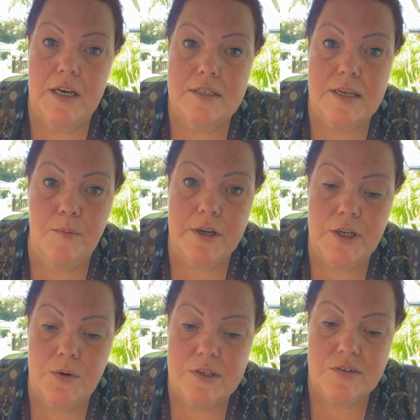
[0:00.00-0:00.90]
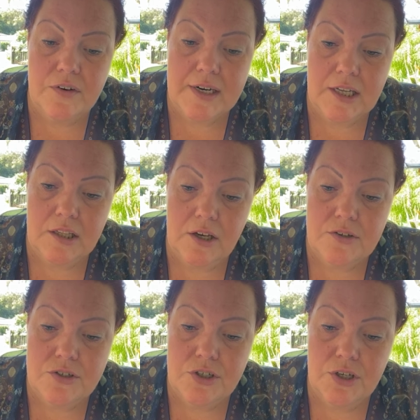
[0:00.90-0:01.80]
Someone who is very
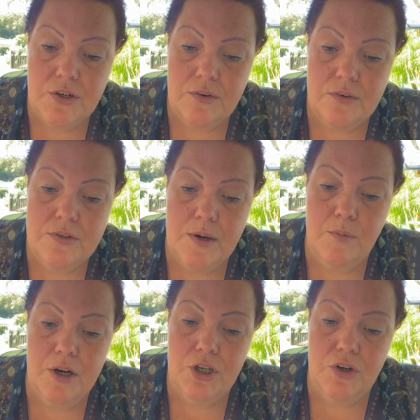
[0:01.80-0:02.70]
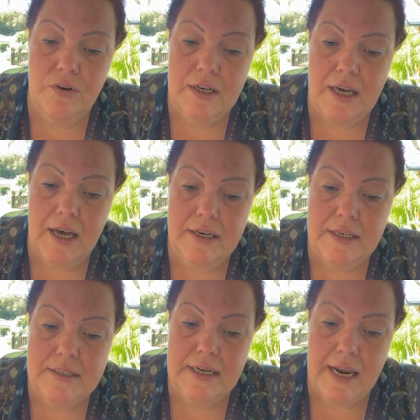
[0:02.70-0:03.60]
close to you, someone you regard
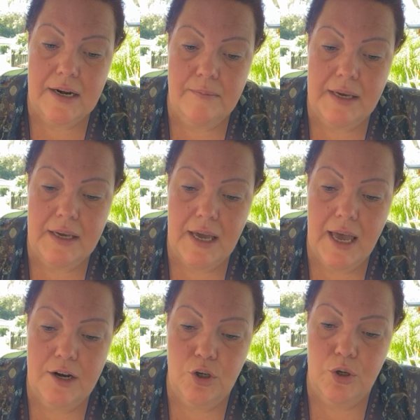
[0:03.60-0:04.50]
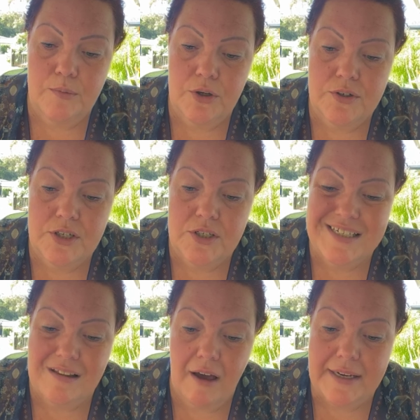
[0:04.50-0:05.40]
as an enemy and whom you
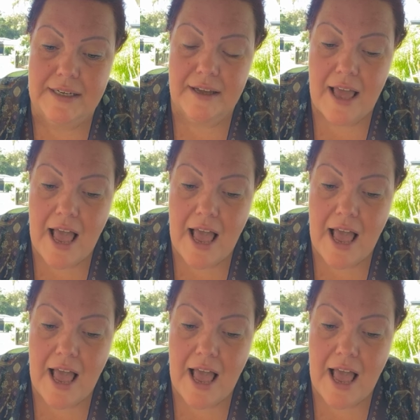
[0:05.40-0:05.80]
dislike,